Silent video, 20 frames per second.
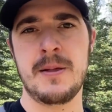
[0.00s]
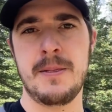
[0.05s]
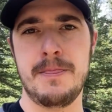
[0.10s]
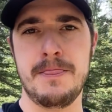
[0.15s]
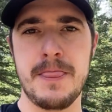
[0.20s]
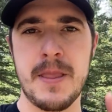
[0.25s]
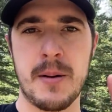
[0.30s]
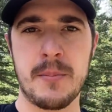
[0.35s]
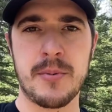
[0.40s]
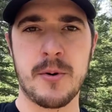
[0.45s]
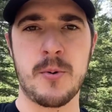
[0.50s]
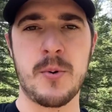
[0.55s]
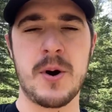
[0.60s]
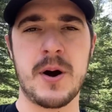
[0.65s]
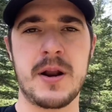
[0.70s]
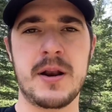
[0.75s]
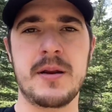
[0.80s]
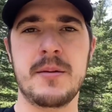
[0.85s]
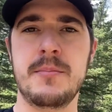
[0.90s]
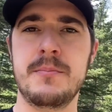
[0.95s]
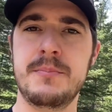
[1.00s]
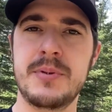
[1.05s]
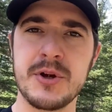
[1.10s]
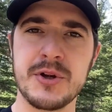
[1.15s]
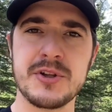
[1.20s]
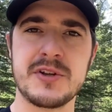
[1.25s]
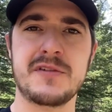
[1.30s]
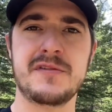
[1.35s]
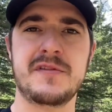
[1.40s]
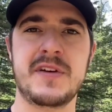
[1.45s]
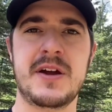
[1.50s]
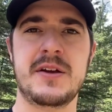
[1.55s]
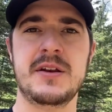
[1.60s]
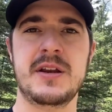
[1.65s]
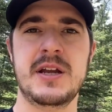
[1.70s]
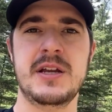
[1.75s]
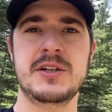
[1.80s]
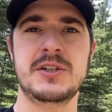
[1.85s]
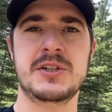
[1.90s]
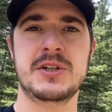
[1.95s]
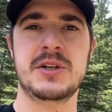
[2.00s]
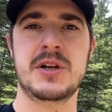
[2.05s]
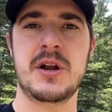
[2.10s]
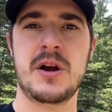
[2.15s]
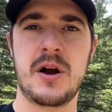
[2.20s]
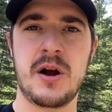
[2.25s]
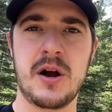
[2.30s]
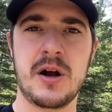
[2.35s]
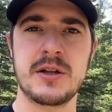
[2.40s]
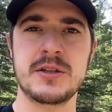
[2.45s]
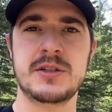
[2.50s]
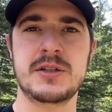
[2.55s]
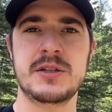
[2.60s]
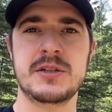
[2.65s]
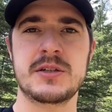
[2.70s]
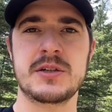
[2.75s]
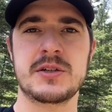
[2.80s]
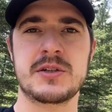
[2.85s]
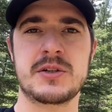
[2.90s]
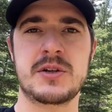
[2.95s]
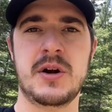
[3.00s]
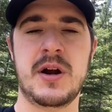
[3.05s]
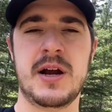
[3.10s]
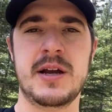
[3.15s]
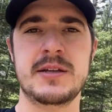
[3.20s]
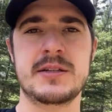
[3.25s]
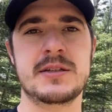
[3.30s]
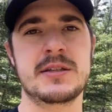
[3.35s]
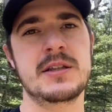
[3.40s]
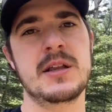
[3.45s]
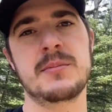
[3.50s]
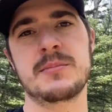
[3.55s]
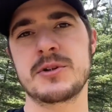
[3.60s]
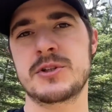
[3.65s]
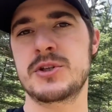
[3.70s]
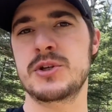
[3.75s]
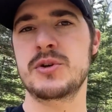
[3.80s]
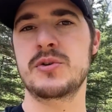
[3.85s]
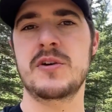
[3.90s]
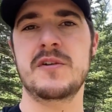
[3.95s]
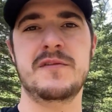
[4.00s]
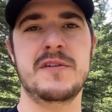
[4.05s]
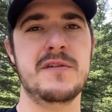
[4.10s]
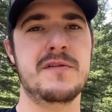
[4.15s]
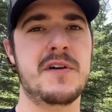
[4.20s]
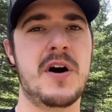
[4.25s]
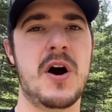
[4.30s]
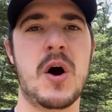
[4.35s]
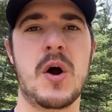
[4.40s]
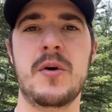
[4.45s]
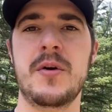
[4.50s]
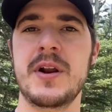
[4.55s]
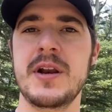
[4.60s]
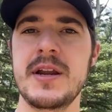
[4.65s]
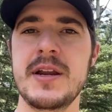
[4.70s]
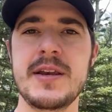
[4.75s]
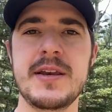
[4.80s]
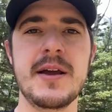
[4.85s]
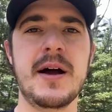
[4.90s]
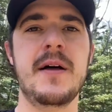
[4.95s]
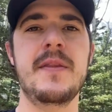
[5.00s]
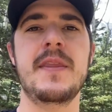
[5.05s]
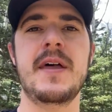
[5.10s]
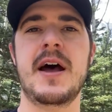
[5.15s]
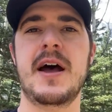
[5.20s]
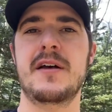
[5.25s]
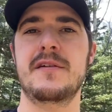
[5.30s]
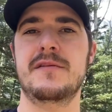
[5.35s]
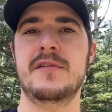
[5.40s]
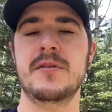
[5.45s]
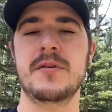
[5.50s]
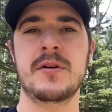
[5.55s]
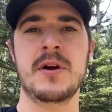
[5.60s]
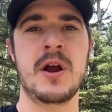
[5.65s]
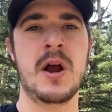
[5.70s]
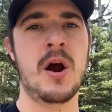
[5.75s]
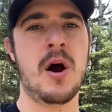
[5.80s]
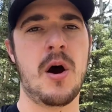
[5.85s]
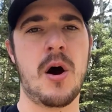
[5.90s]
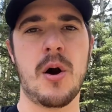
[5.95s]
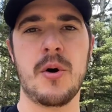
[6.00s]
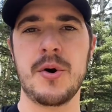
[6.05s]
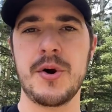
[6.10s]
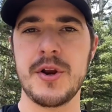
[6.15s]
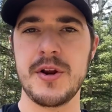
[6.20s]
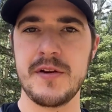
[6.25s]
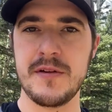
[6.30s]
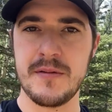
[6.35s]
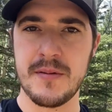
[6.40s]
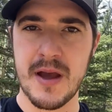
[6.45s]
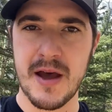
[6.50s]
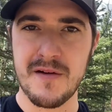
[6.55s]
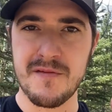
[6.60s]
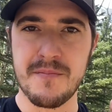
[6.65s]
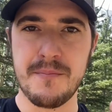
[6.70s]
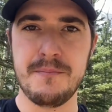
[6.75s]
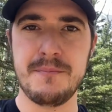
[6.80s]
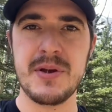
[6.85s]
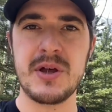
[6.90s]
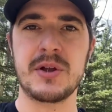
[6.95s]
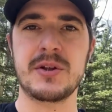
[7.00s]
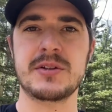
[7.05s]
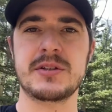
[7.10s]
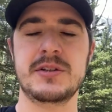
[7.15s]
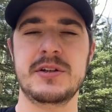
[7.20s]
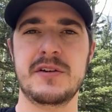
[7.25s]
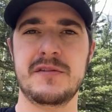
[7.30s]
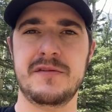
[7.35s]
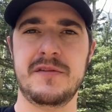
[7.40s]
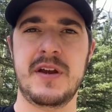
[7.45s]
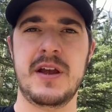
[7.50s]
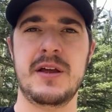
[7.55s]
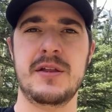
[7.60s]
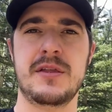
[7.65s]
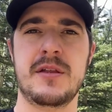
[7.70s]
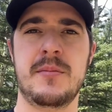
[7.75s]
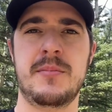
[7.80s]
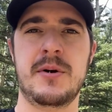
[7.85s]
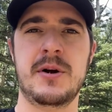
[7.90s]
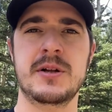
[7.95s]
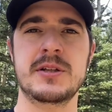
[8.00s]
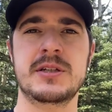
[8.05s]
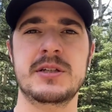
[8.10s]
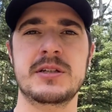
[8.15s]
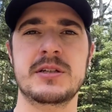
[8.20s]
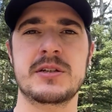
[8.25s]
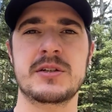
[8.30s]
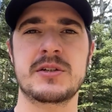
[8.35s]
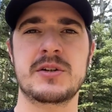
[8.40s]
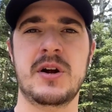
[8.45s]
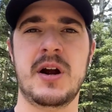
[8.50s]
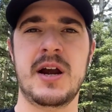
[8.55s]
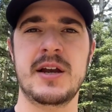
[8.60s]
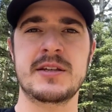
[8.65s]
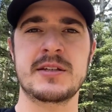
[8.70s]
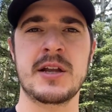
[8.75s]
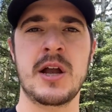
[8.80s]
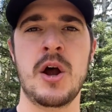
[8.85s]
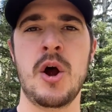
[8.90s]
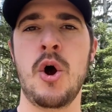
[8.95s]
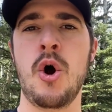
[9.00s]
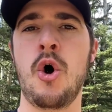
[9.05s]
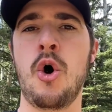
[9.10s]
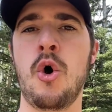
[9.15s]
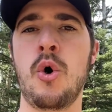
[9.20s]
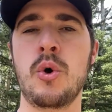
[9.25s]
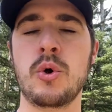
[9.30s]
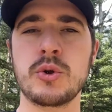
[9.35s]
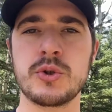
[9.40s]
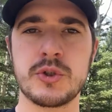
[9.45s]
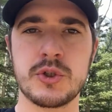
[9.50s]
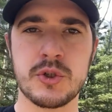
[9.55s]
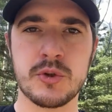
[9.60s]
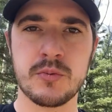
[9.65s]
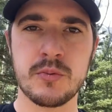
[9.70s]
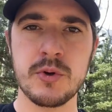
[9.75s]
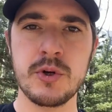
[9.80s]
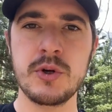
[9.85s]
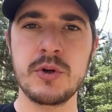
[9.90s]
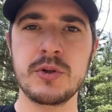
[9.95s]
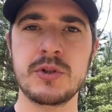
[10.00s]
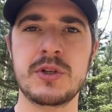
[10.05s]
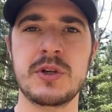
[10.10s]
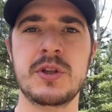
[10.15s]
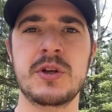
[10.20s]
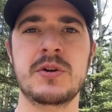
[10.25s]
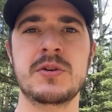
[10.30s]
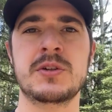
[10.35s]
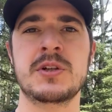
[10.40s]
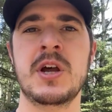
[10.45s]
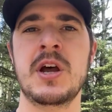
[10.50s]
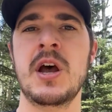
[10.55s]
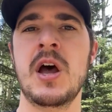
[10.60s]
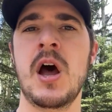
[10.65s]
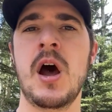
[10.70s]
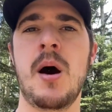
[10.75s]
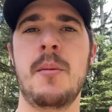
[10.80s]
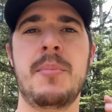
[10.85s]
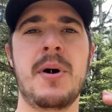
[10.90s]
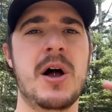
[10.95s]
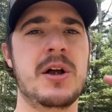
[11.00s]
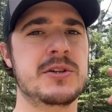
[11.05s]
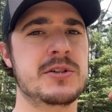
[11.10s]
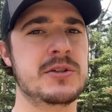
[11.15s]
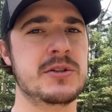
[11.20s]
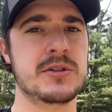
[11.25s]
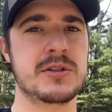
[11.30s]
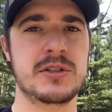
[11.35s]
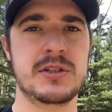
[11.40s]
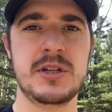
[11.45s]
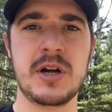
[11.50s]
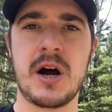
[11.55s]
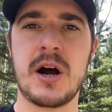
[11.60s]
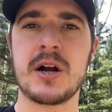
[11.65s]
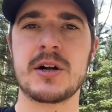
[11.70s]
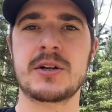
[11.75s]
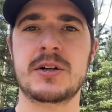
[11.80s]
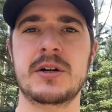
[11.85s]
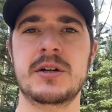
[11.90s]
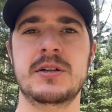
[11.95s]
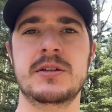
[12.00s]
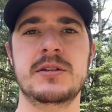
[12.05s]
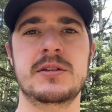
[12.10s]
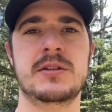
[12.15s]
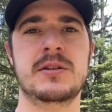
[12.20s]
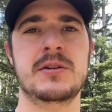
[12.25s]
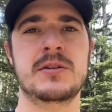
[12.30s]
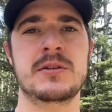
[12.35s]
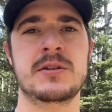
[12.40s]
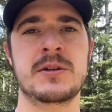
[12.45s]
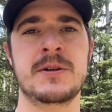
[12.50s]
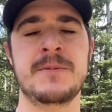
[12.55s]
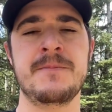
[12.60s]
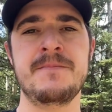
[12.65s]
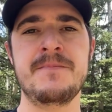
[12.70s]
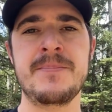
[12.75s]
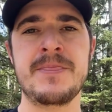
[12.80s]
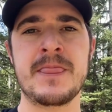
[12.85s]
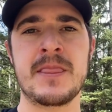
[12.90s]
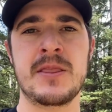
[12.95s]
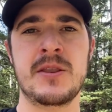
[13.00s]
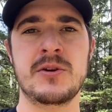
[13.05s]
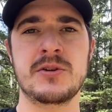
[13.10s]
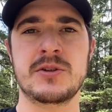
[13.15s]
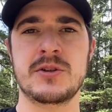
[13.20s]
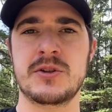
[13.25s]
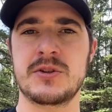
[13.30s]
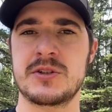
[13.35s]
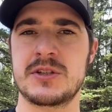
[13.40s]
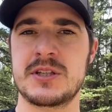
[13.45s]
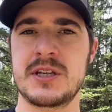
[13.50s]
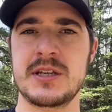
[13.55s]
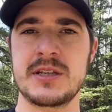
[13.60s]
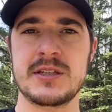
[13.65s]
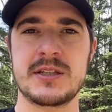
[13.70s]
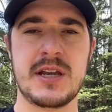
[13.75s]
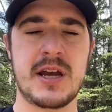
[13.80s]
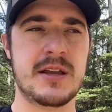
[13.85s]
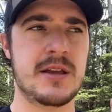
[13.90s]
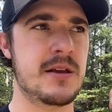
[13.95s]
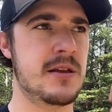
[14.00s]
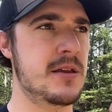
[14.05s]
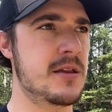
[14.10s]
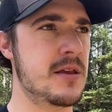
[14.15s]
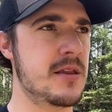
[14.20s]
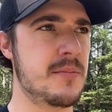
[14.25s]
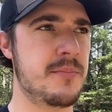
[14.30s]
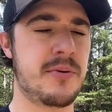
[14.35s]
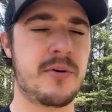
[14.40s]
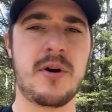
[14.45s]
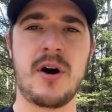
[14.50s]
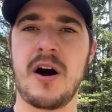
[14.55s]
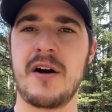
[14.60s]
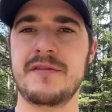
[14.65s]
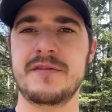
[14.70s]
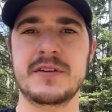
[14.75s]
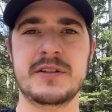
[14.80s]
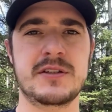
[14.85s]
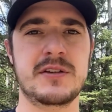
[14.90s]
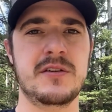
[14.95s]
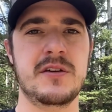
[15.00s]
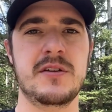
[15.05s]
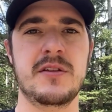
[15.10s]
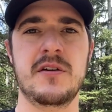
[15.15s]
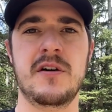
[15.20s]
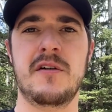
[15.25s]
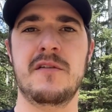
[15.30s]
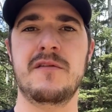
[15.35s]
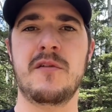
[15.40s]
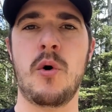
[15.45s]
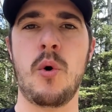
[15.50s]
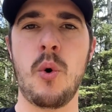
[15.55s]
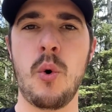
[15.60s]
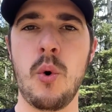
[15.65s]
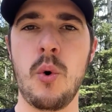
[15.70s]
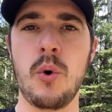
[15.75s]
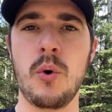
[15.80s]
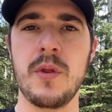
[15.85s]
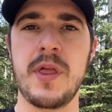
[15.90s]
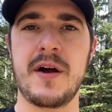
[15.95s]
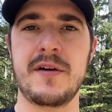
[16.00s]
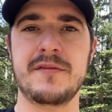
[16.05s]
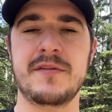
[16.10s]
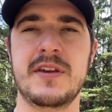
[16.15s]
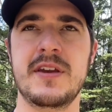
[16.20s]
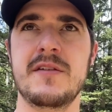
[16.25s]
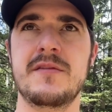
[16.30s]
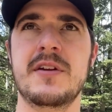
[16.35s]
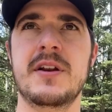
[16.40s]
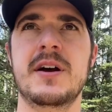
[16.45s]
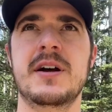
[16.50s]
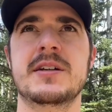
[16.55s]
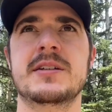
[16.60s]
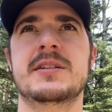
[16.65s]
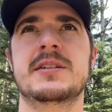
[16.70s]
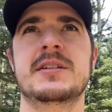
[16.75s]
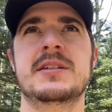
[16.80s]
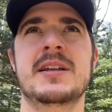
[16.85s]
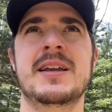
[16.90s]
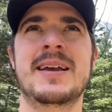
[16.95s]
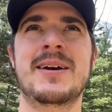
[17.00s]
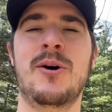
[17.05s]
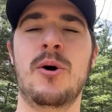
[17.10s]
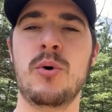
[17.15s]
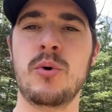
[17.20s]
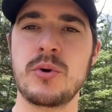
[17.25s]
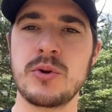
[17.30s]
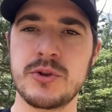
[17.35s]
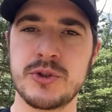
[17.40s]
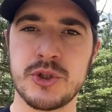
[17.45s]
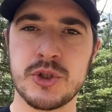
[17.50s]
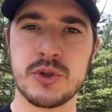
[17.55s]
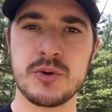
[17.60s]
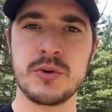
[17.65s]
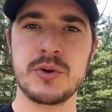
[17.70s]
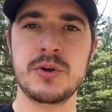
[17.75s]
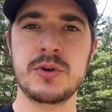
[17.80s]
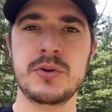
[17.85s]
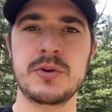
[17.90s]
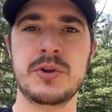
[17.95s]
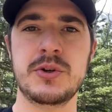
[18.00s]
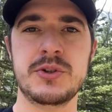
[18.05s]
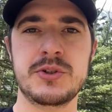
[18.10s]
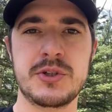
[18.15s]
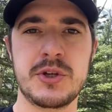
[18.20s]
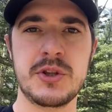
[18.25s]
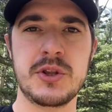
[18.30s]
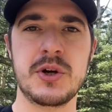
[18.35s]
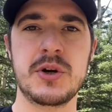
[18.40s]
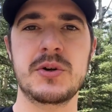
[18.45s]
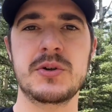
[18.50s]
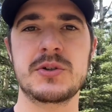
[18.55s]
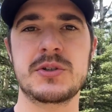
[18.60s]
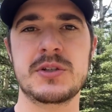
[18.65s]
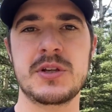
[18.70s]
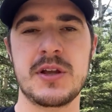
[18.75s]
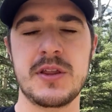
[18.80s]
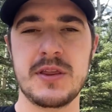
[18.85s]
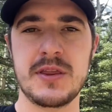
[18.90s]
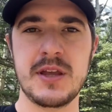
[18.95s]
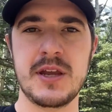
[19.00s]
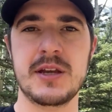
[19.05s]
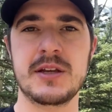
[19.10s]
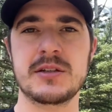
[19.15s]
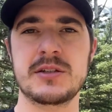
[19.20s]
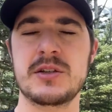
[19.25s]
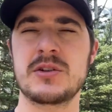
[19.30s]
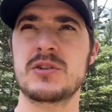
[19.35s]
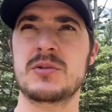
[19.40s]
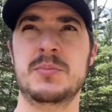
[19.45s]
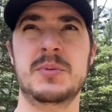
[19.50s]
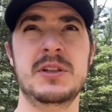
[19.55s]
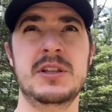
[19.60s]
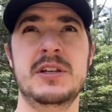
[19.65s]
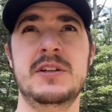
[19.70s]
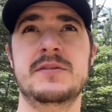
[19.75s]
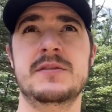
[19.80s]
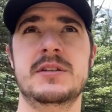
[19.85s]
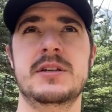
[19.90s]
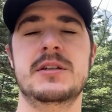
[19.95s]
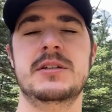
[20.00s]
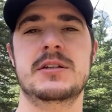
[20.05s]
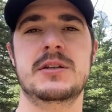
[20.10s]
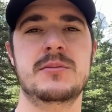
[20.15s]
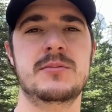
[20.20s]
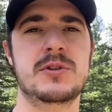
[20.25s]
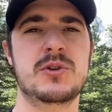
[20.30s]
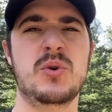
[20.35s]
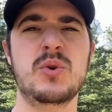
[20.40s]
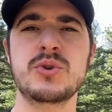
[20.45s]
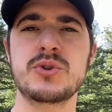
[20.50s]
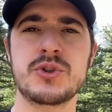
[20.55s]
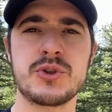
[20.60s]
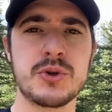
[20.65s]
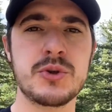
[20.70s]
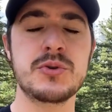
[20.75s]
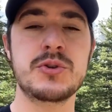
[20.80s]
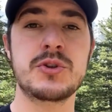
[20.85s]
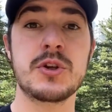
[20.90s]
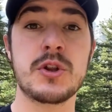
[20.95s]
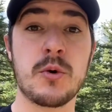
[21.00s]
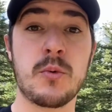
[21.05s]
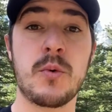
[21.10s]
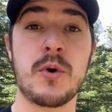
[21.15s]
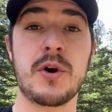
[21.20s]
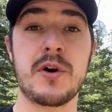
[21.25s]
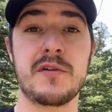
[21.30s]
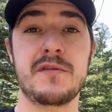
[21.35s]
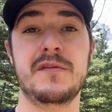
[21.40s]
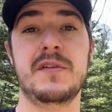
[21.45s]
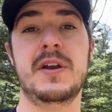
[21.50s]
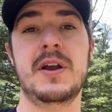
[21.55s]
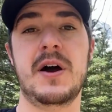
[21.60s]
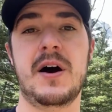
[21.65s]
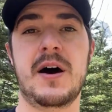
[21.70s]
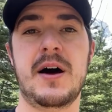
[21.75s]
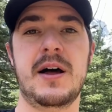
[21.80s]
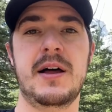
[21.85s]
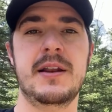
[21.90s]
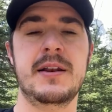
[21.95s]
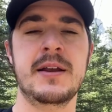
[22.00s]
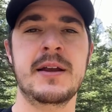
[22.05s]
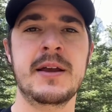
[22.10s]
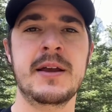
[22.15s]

Number one, build your foundation on Jesus Christ. Number two, if you've already done that, if you already have built your faith upon Jesus Christ, hold true to those apostles' doctrines, those those those things that the prophets of old have given us. Hold true to those things, those belief systems. Hold true to the Word of God.